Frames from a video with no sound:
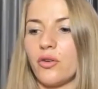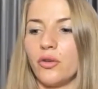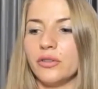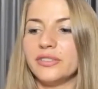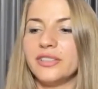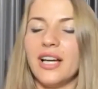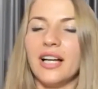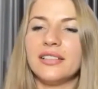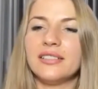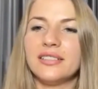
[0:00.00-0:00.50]

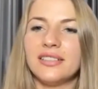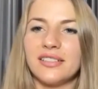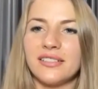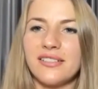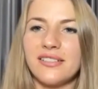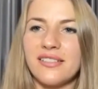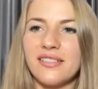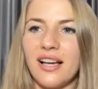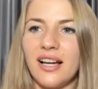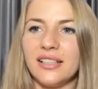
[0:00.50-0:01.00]
on the
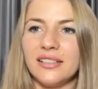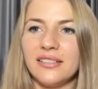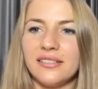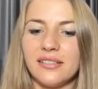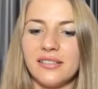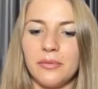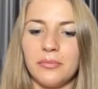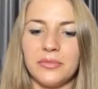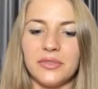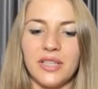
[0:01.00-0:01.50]
other
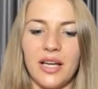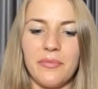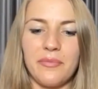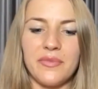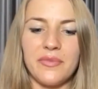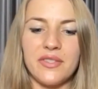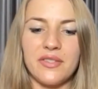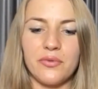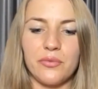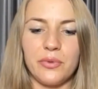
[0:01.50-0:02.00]
side,
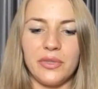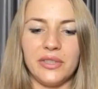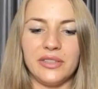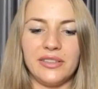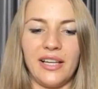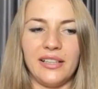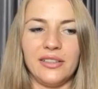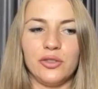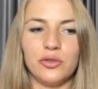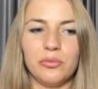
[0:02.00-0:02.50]
sometimes we
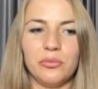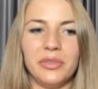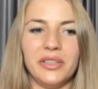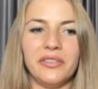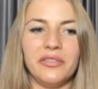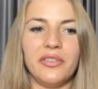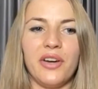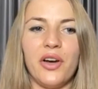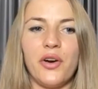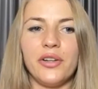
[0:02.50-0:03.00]
tend to
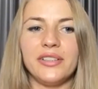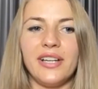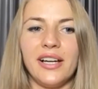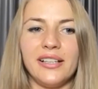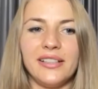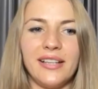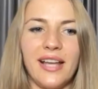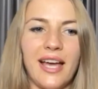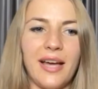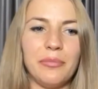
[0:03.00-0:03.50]
be very
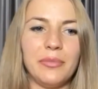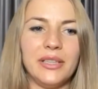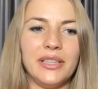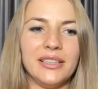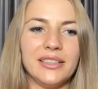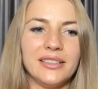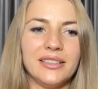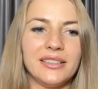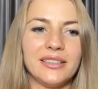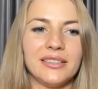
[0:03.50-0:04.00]

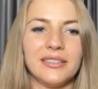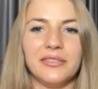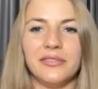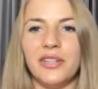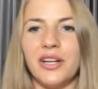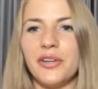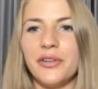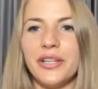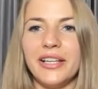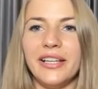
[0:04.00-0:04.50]
dynamic,
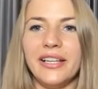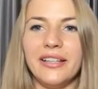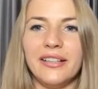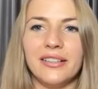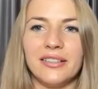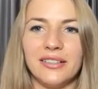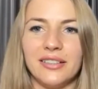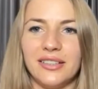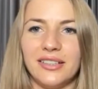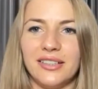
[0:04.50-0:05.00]
very
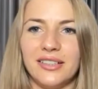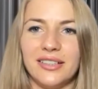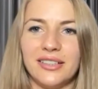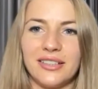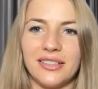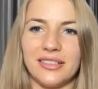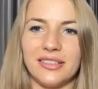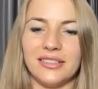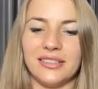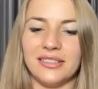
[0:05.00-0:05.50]

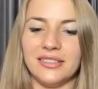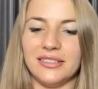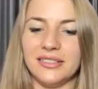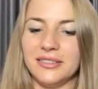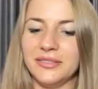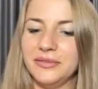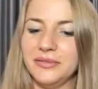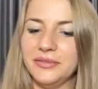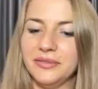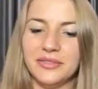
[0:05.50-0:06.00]
eager,
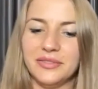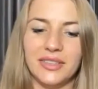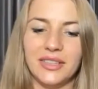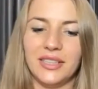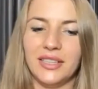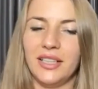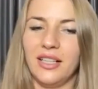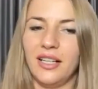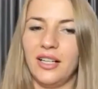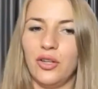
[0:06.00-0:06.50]

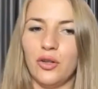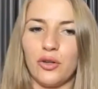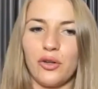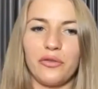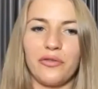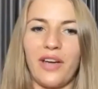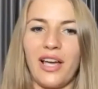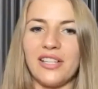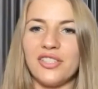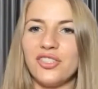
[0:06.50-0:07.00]
a lot
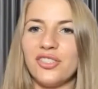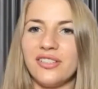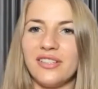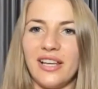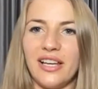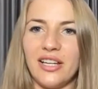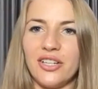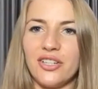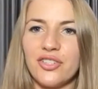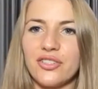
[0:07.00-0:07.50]
of
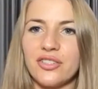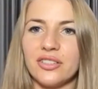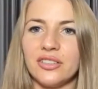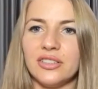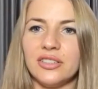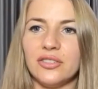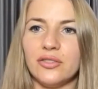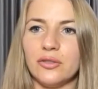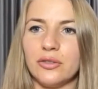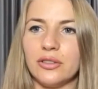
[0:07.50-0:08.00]

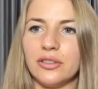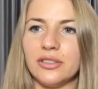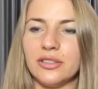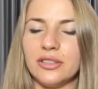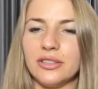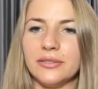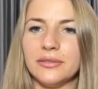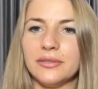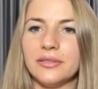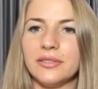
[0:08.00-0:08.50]
agitation
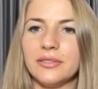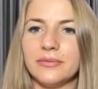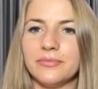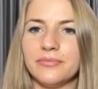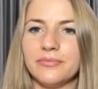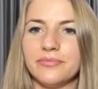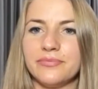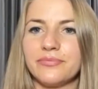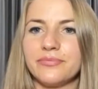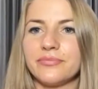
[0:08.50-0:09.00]
or
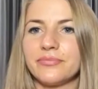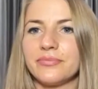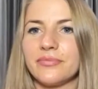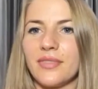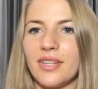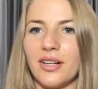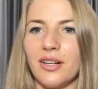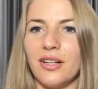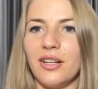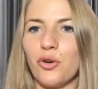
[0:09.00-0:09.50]

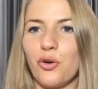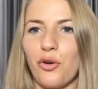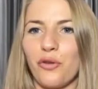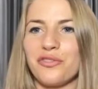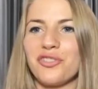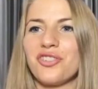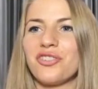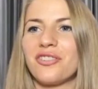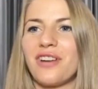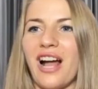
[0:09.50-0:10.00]
a lot
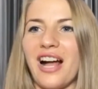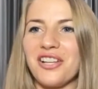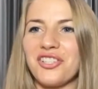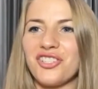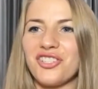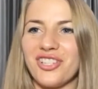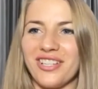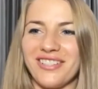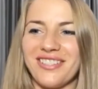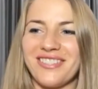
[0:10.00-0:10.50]
of
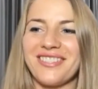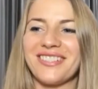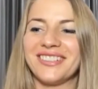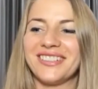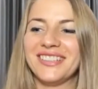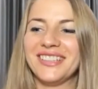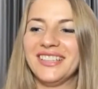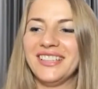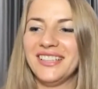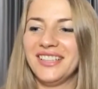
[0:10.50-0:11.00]
rajas.
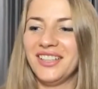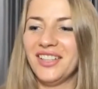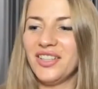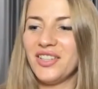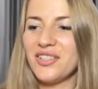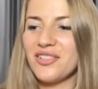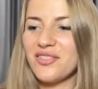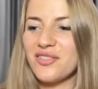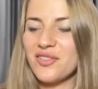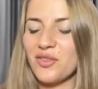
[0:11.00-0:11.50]

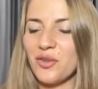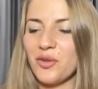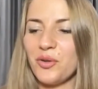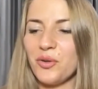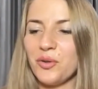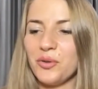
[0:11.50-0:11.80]
So